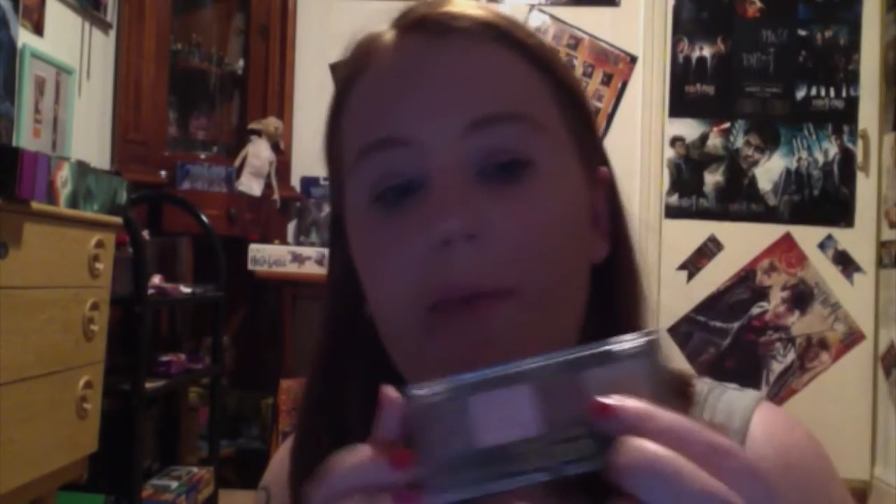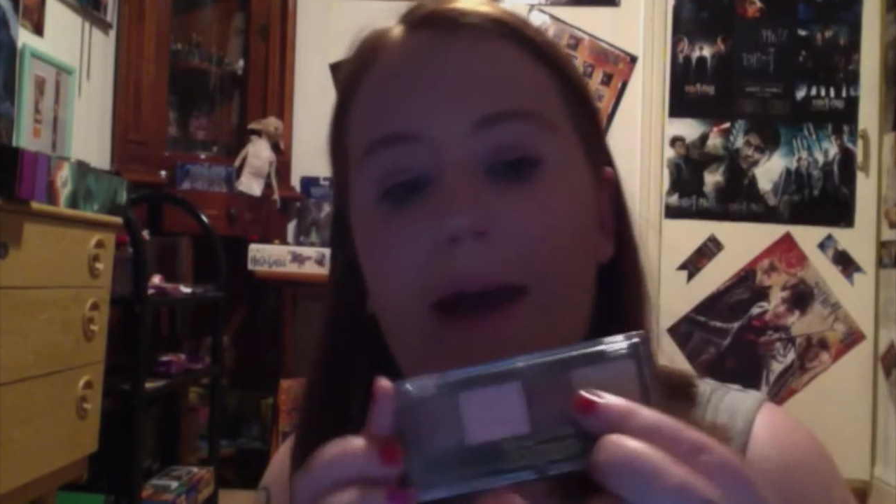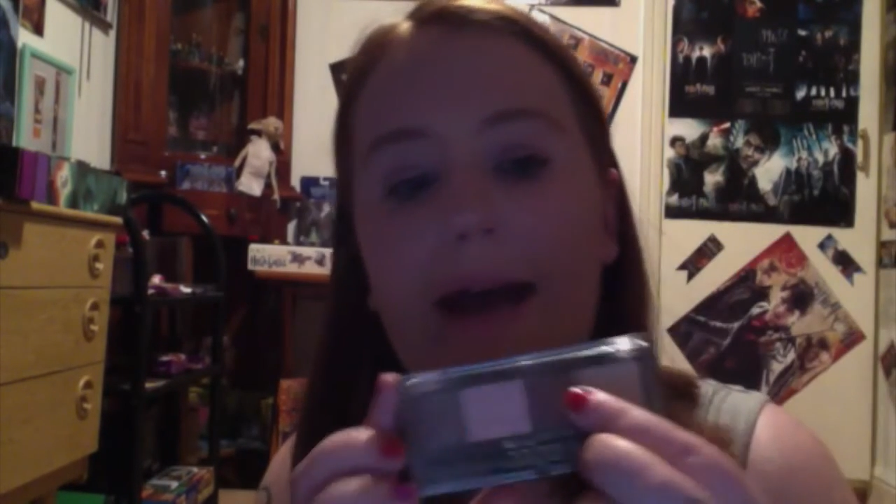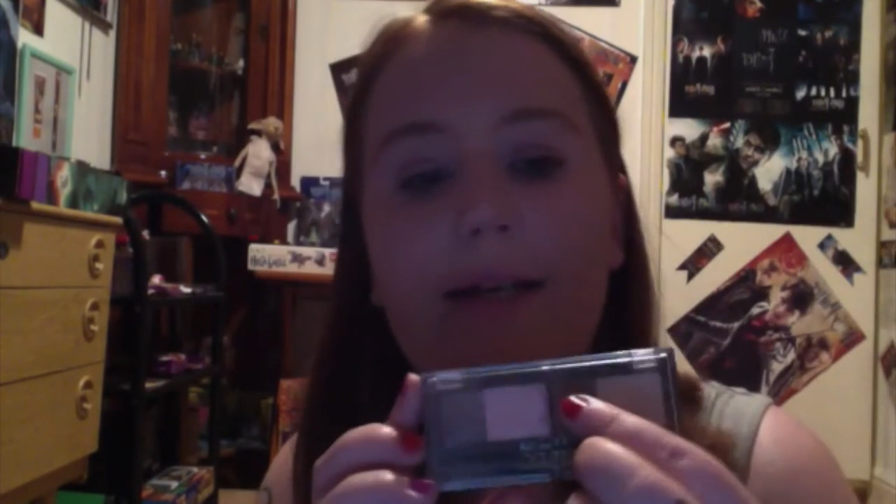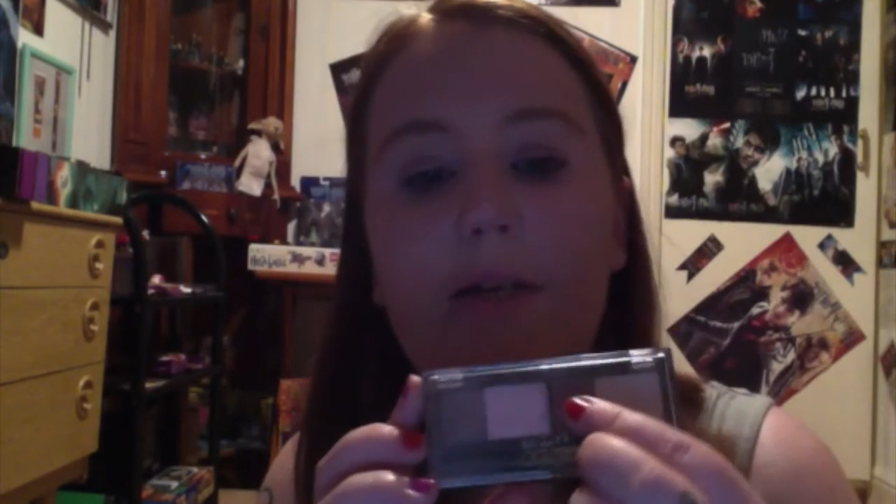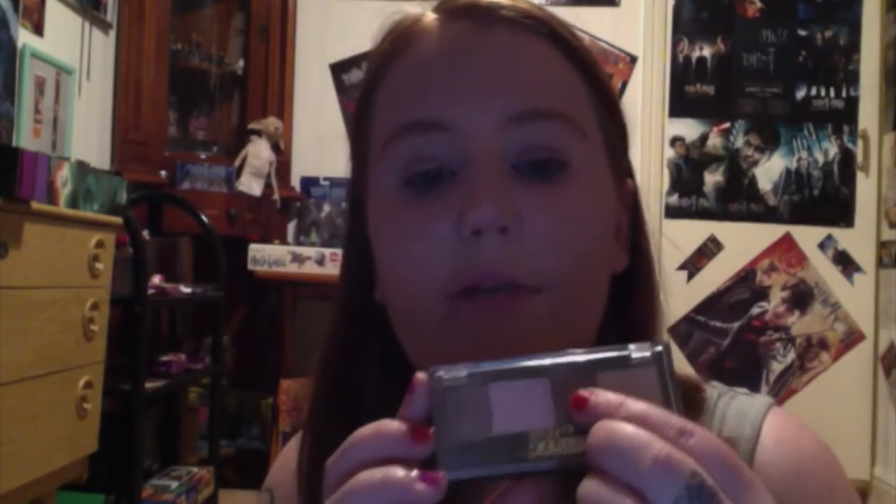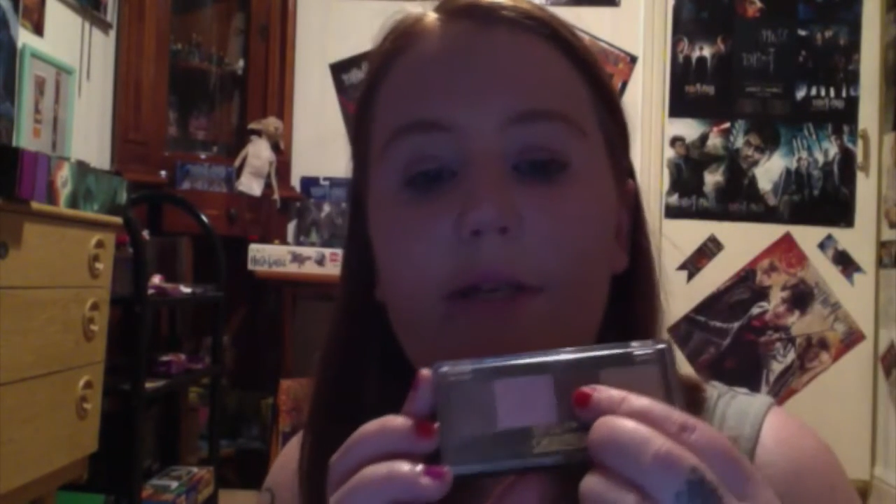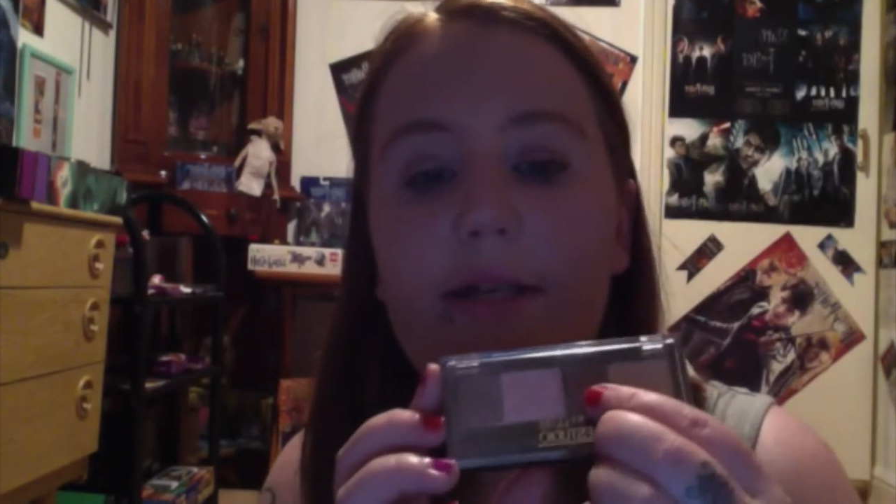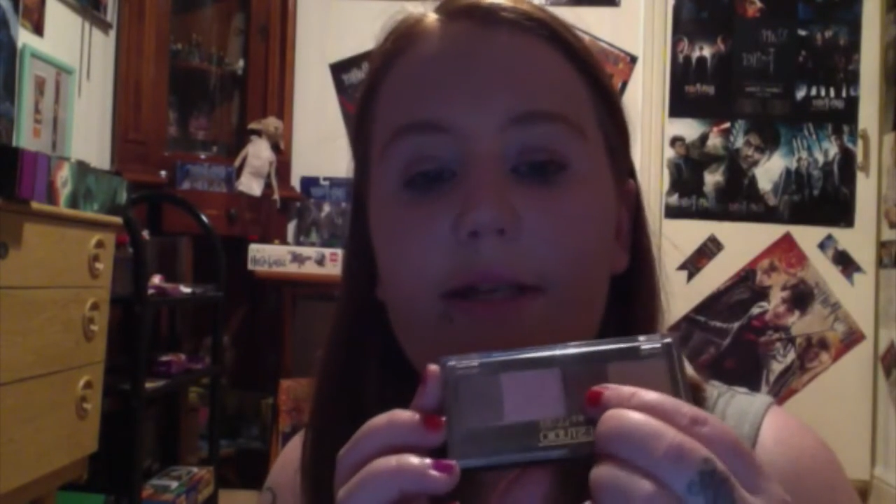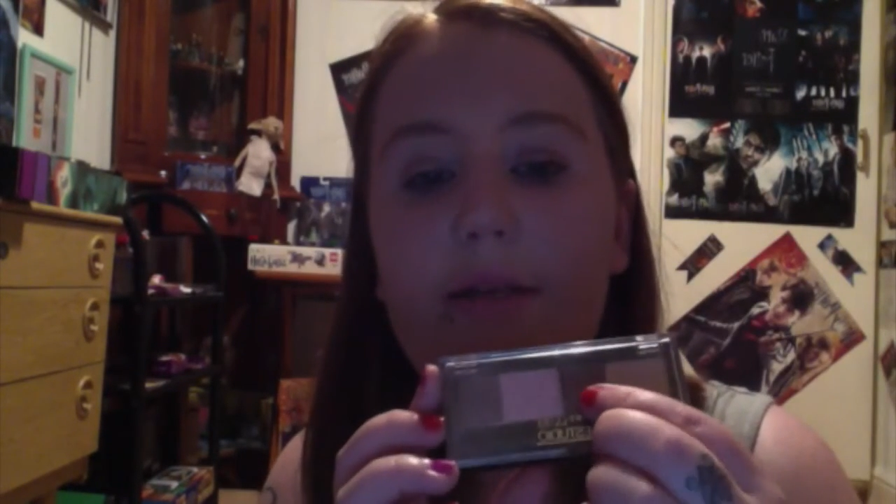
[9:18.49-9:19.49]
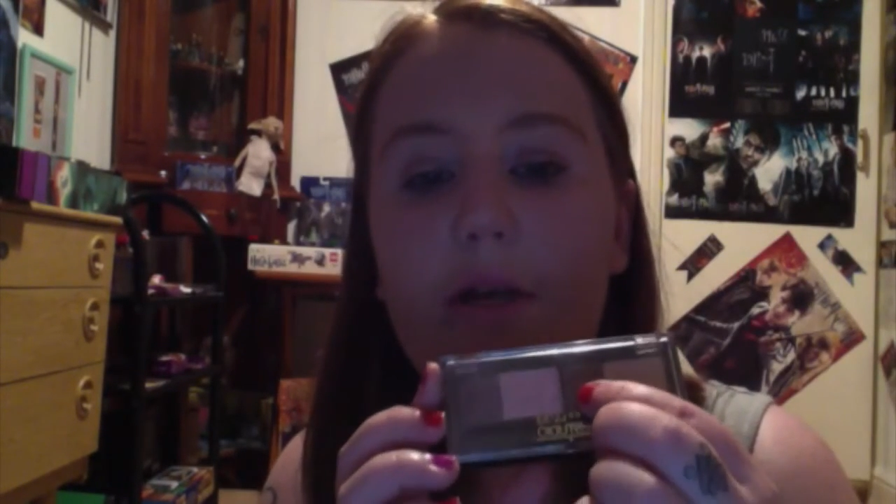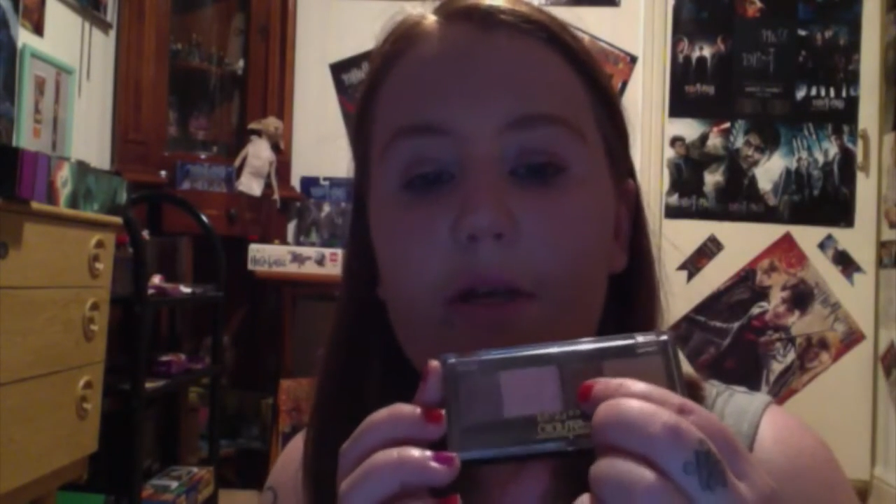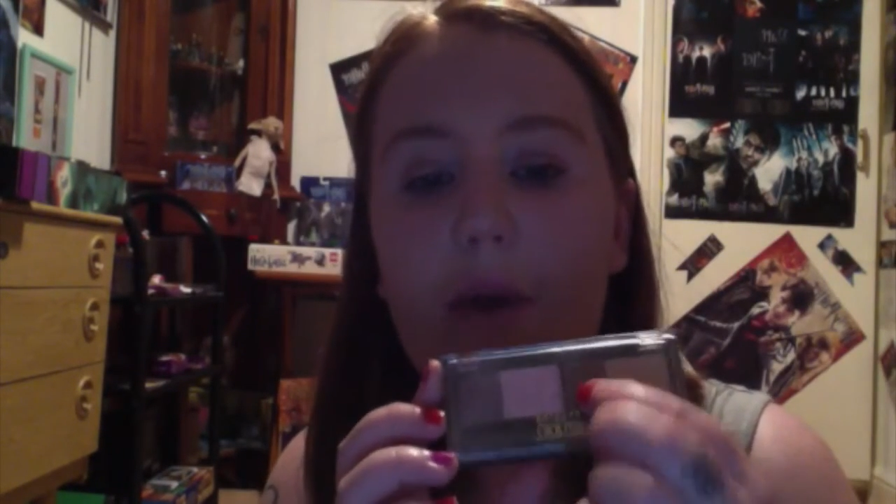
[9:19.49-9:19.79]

but I ended up using this one as